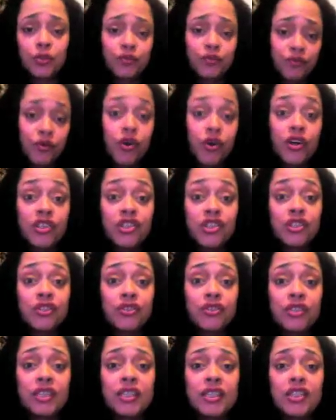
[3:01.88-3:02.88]
for her
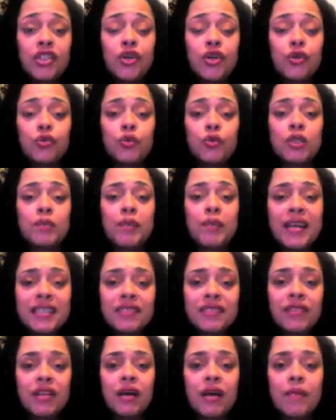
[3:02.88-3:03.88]
children and she knows what's
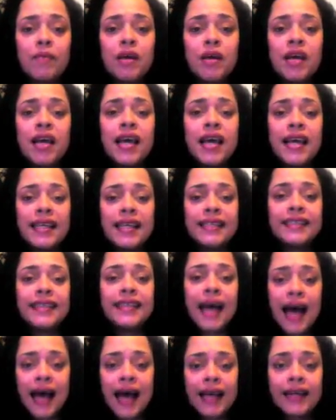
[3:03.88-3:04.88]
best for them
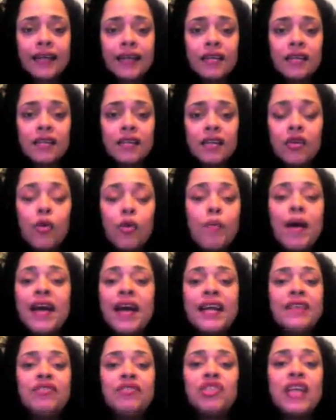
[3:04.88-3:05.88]
inside, no
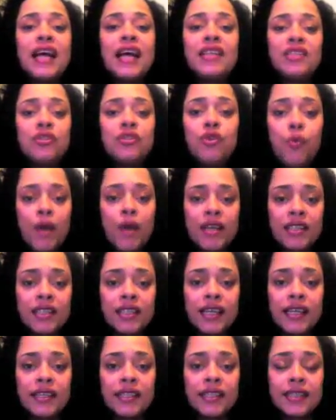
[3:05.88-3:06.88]
matter if she has no
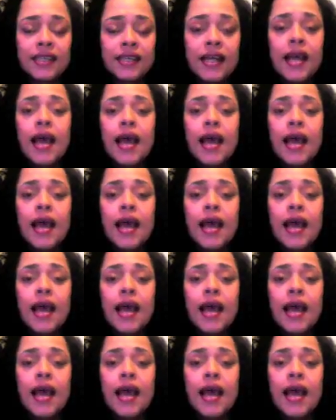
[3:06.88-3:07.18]
education.